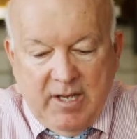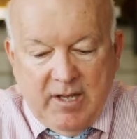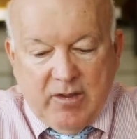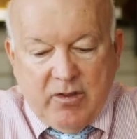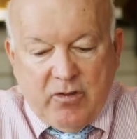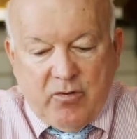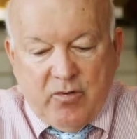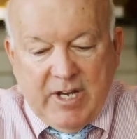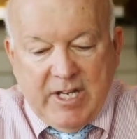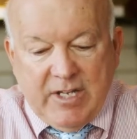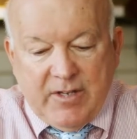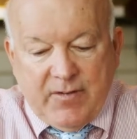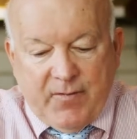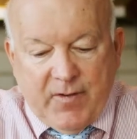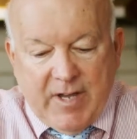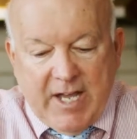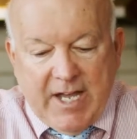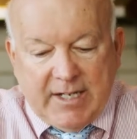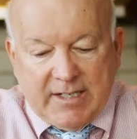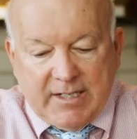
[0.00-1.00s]
Strange
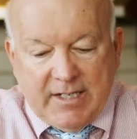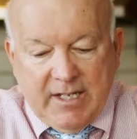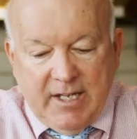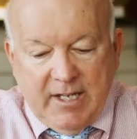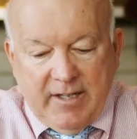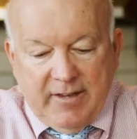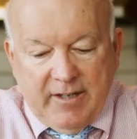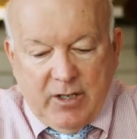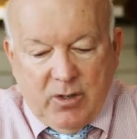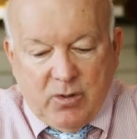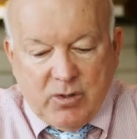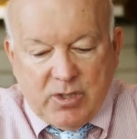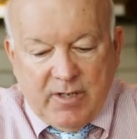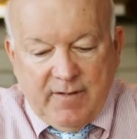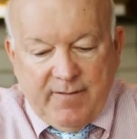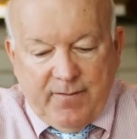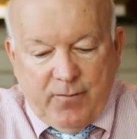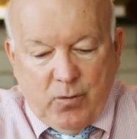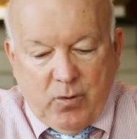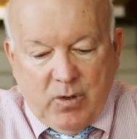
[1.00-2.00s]
fact, the
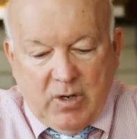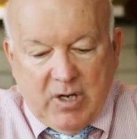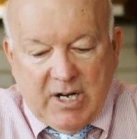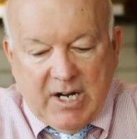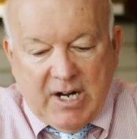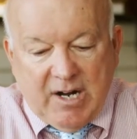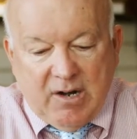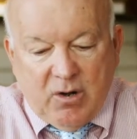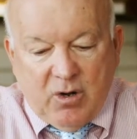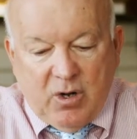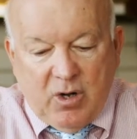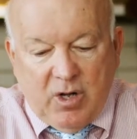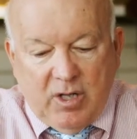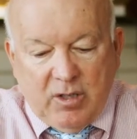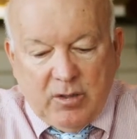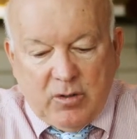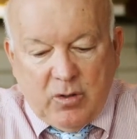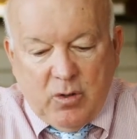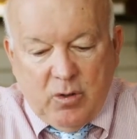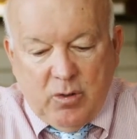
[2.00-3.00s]
ocean four are
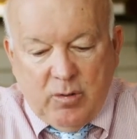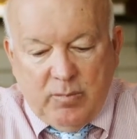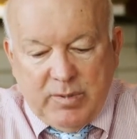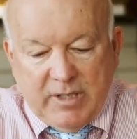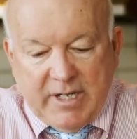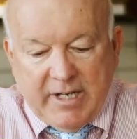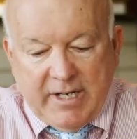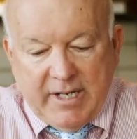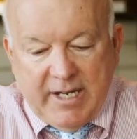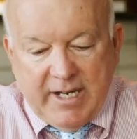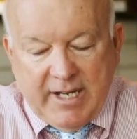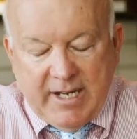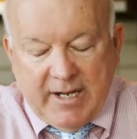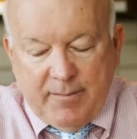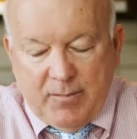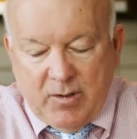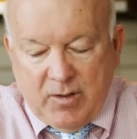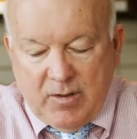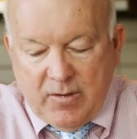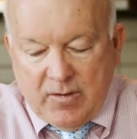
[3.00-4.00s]
all cold-blooded
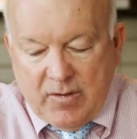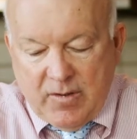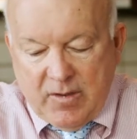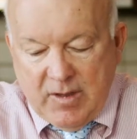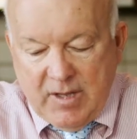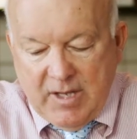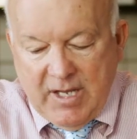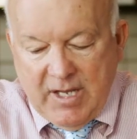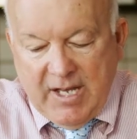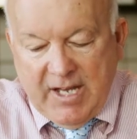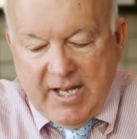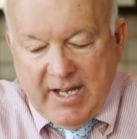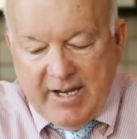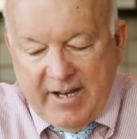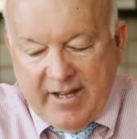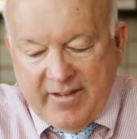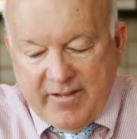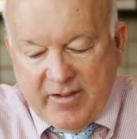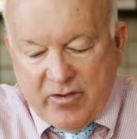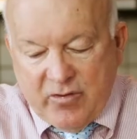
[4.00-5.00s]
animals.
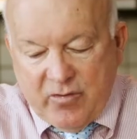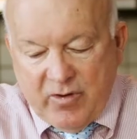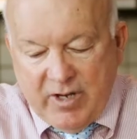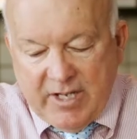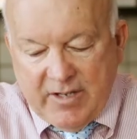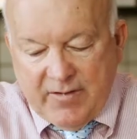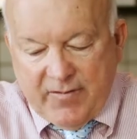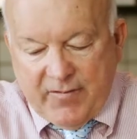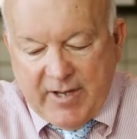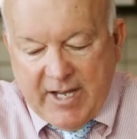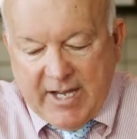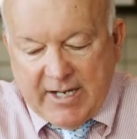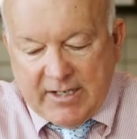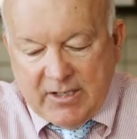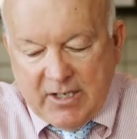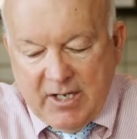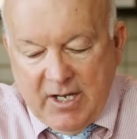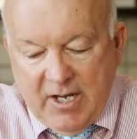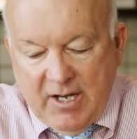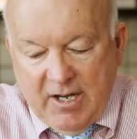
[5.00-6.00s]
Another strange fact,
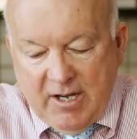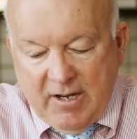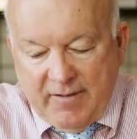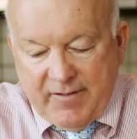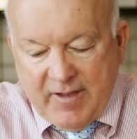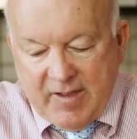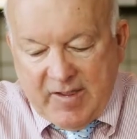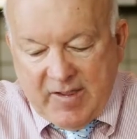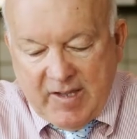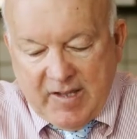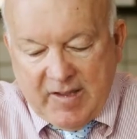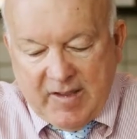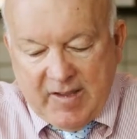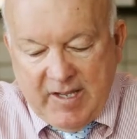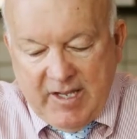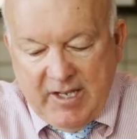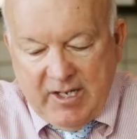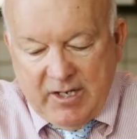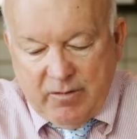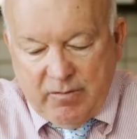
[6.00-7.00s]
of the
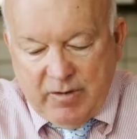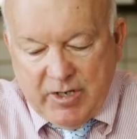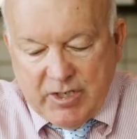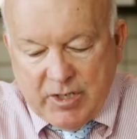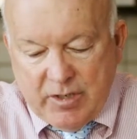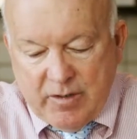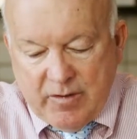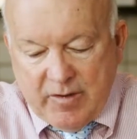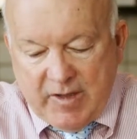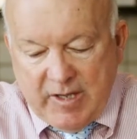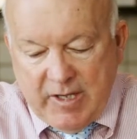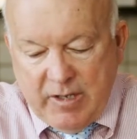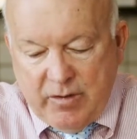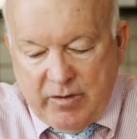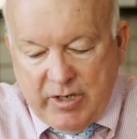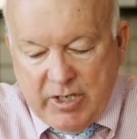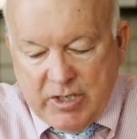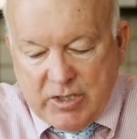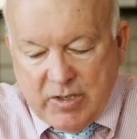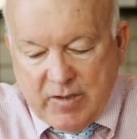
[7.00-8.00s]
16 original sea
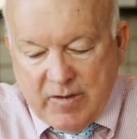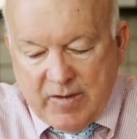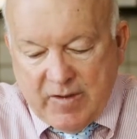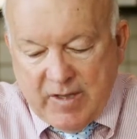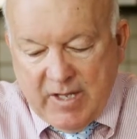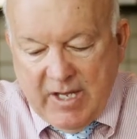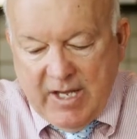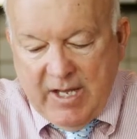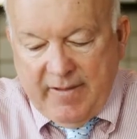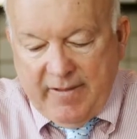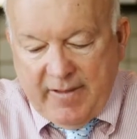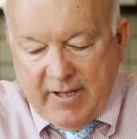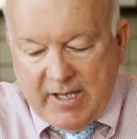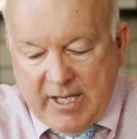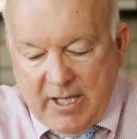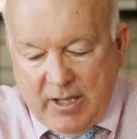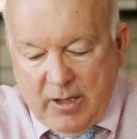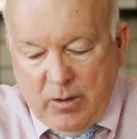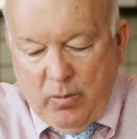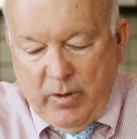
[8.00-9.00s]
creatures, the
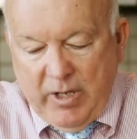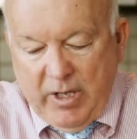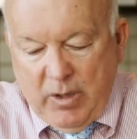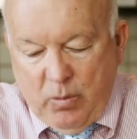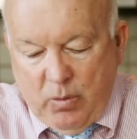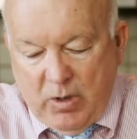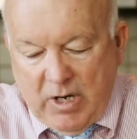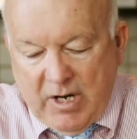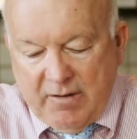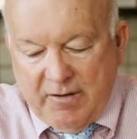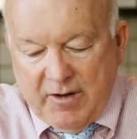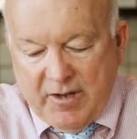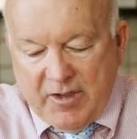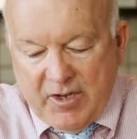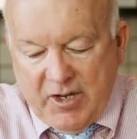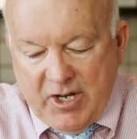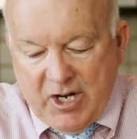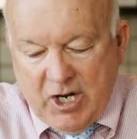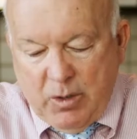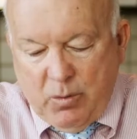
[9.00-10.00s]
killer whale,
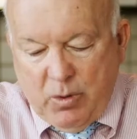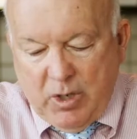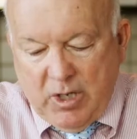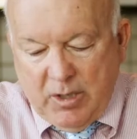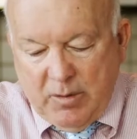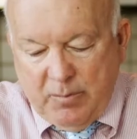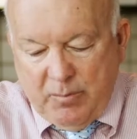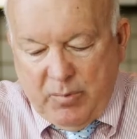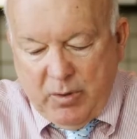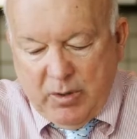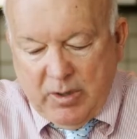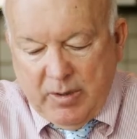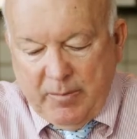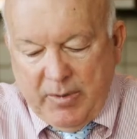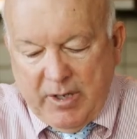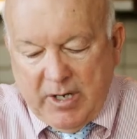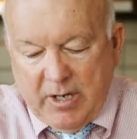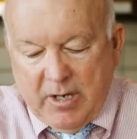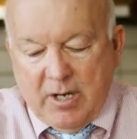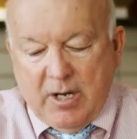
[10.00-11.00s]
walrus, narwhal, and polar
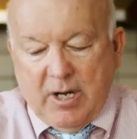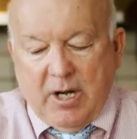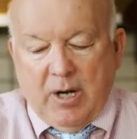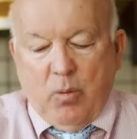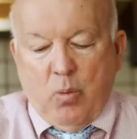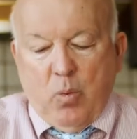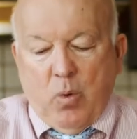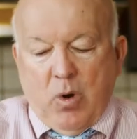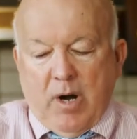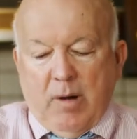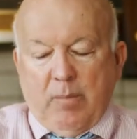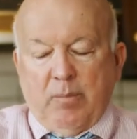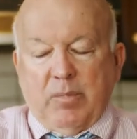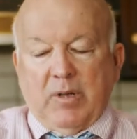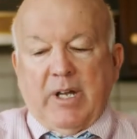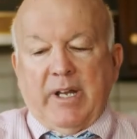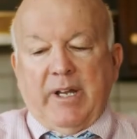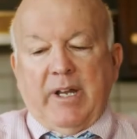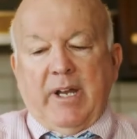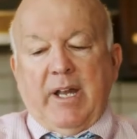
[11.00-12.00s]
bear are
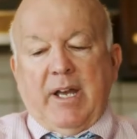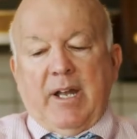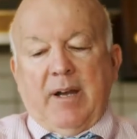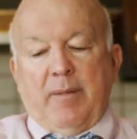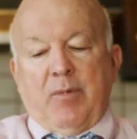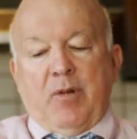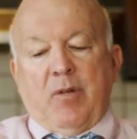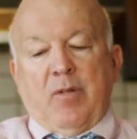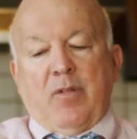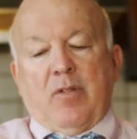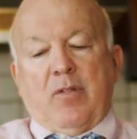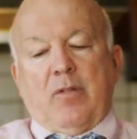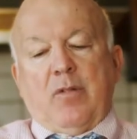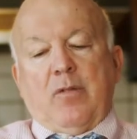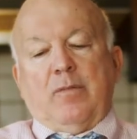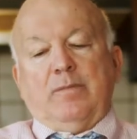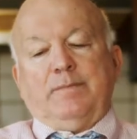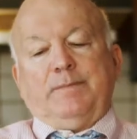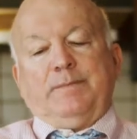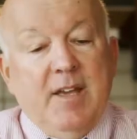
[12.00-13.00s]
warm-blooded animals.
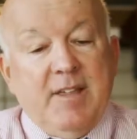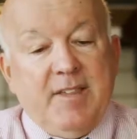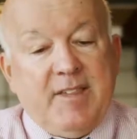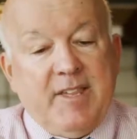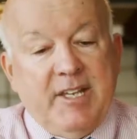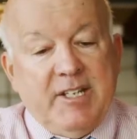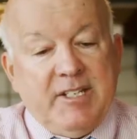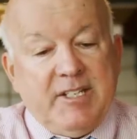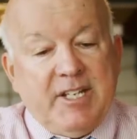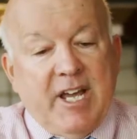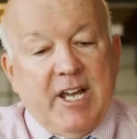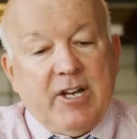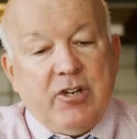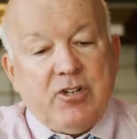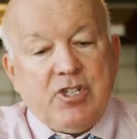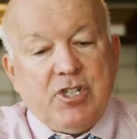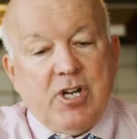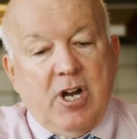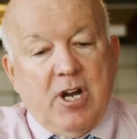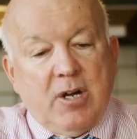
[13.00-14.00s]
Sand tiger
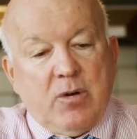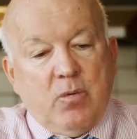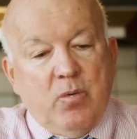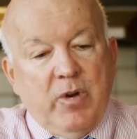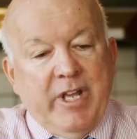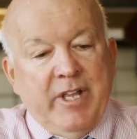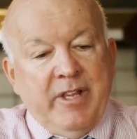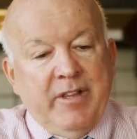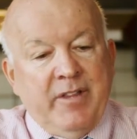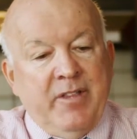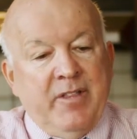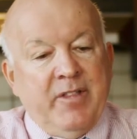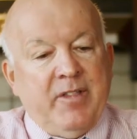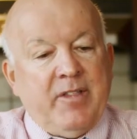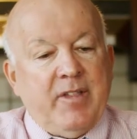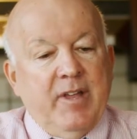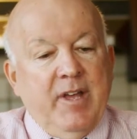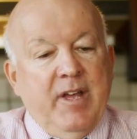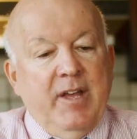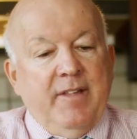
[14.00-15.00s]
shark
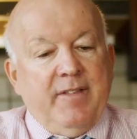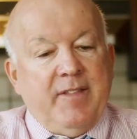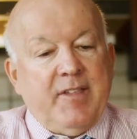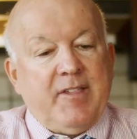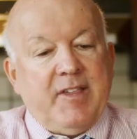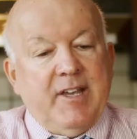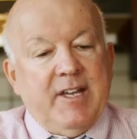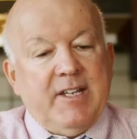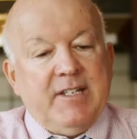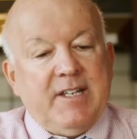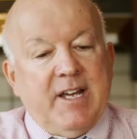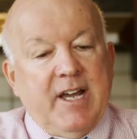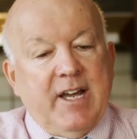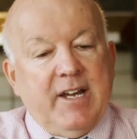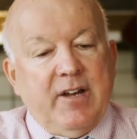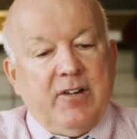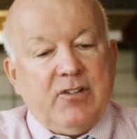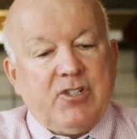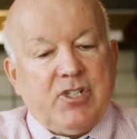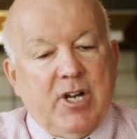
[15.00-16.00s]
wins. The sand
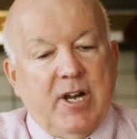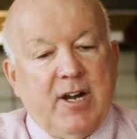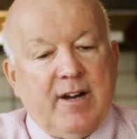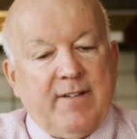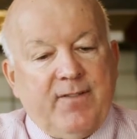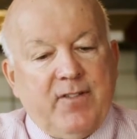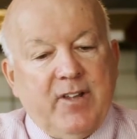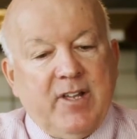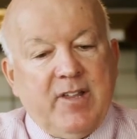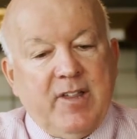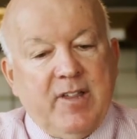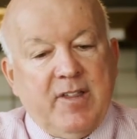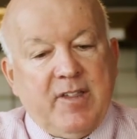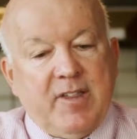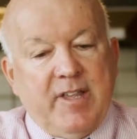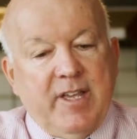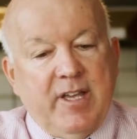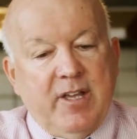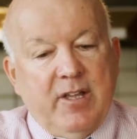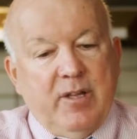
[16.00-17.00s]
tiger shark flicks its
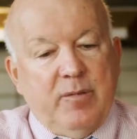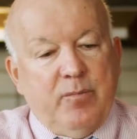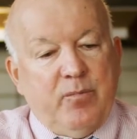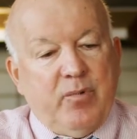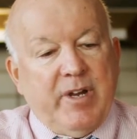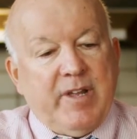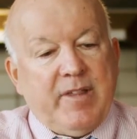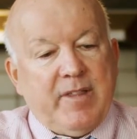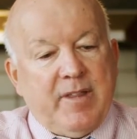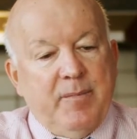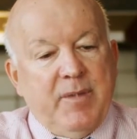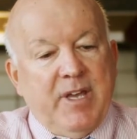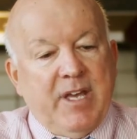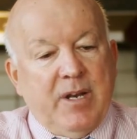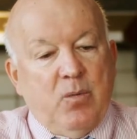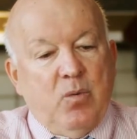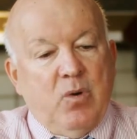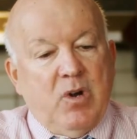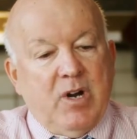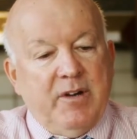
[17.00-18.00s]
tail and breaks the
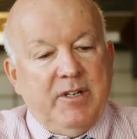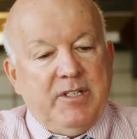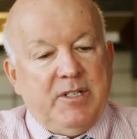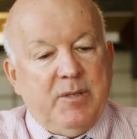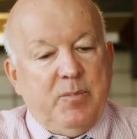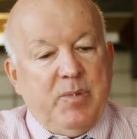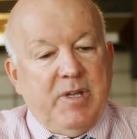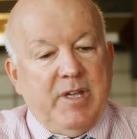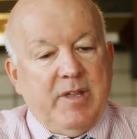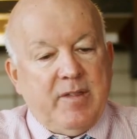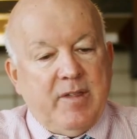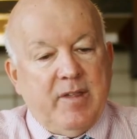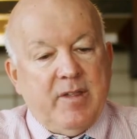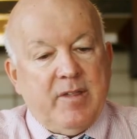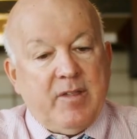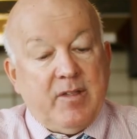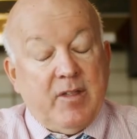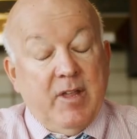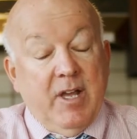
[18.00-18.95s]
man-o-war into pieces.